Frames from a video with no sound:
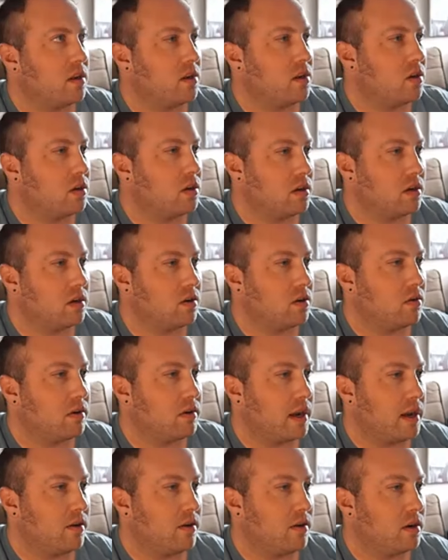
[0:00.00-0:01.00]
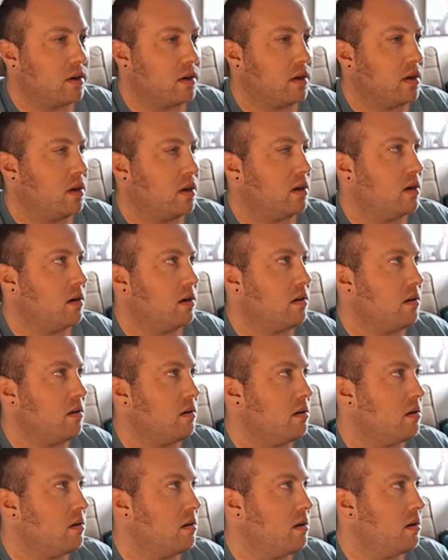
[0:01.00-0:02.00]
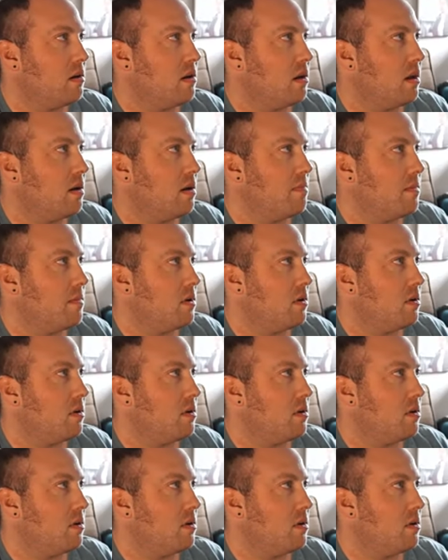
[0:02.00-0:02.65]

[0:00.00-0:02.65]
good crowd in here. How